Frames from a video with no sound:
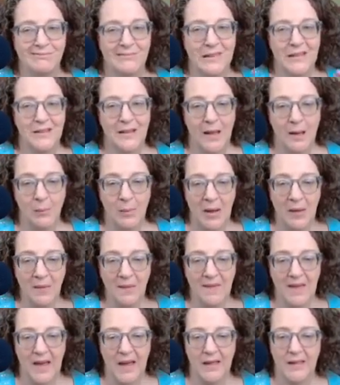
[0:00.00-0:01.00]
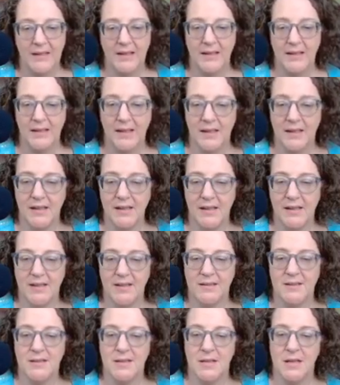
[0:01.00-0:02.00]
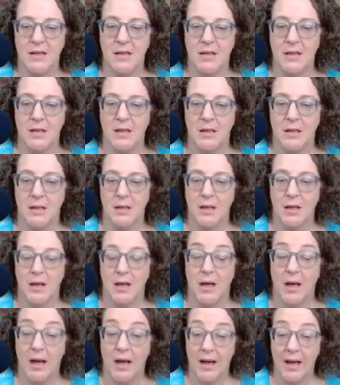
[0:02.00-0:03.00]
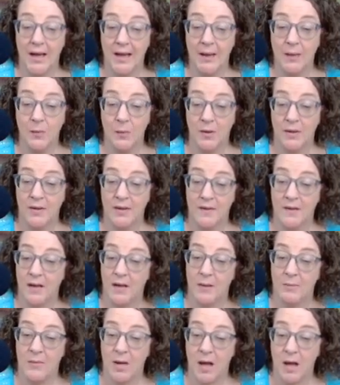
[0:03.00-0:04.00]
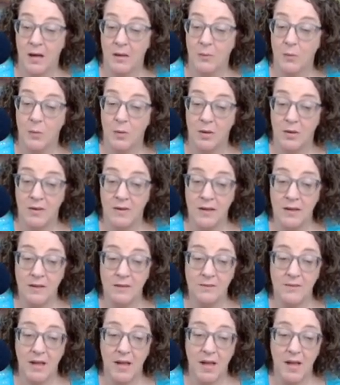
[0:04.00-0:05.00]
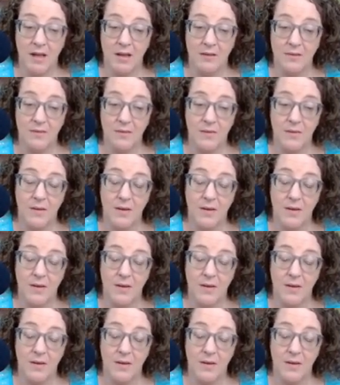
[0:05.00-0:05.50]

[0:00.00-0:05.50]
It's not about that. It is, I worry that I'm not worthy of love.